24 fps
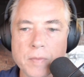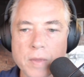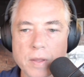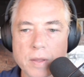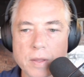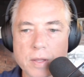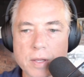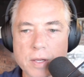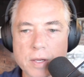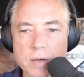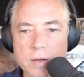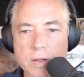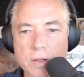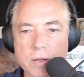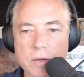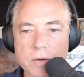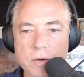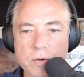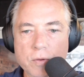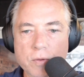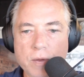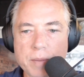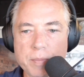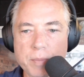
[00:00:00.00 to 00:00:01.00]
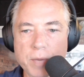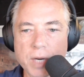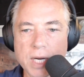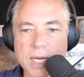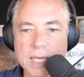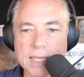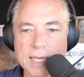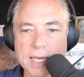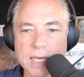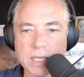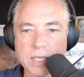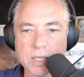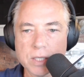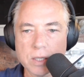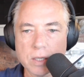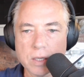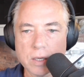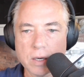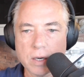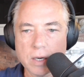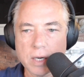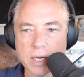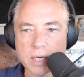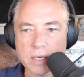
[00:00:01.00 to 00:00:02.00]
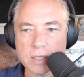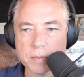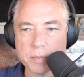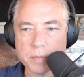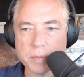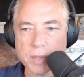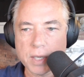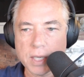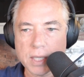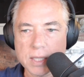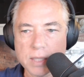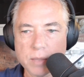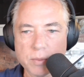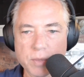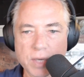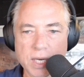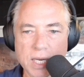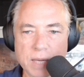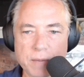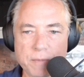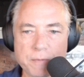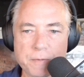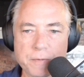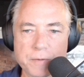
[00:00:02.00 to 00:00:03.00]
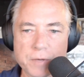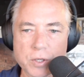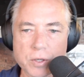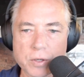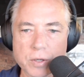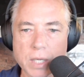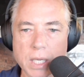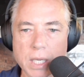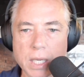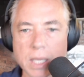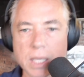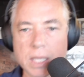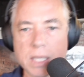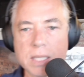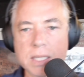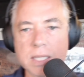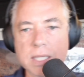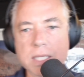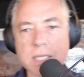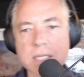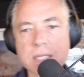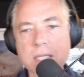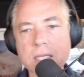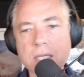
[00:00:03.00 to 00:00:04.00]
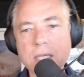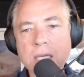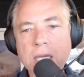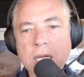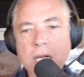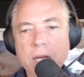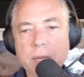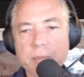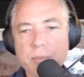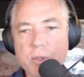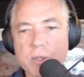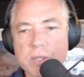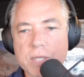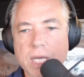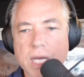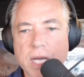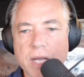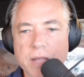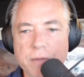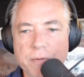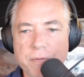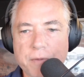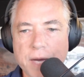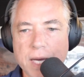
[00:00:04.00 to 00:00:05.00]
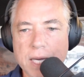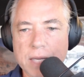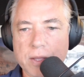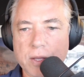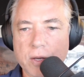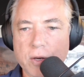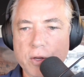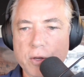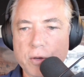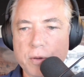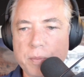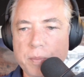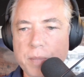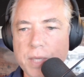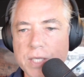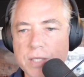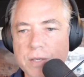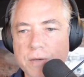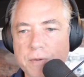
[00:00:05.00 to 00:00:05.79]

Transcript: that grabbed my attention. All right, it's by someone named Fisher King. He says, musing on the fact that no major